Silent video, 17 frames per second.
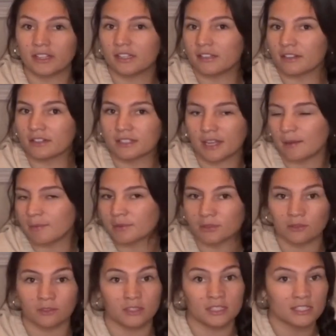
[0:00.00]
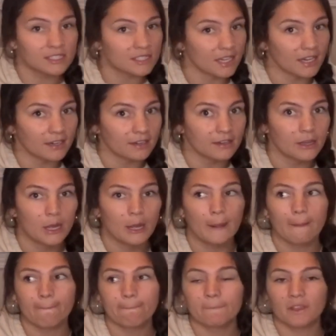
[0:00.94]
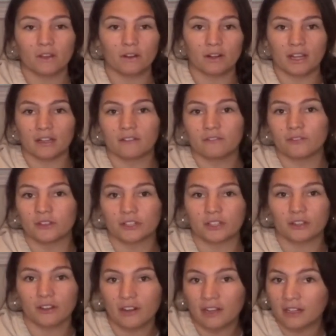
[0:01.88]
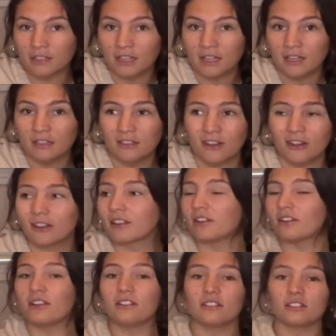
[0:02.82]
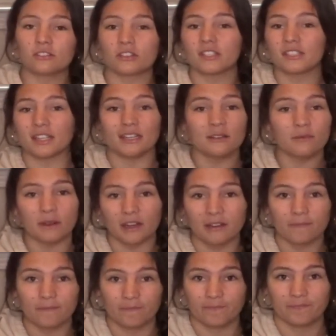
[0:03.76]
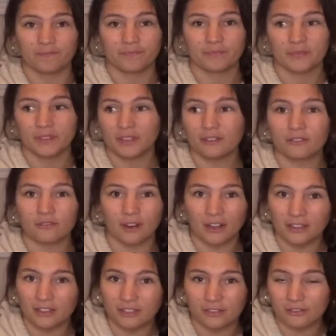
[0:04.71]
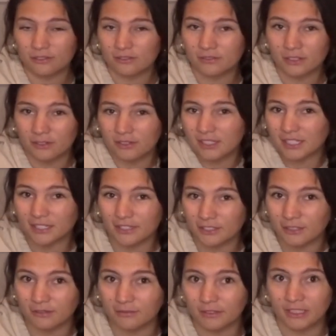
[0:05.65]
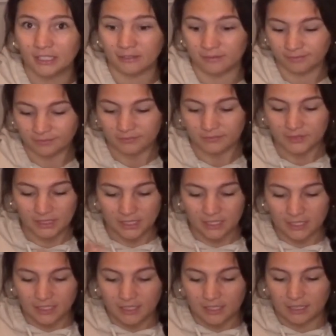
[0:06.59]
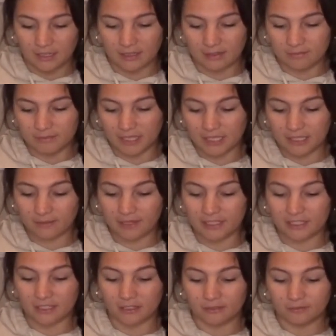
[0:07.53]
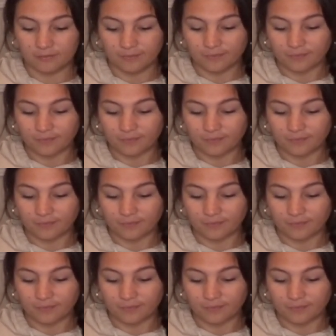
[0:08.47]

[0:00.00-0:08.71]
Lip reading: here is absolutely insane. Go to California, go to LA, go to the streets anywhere. Here in Raleigh, you'll see it too, you know. Anyways, though,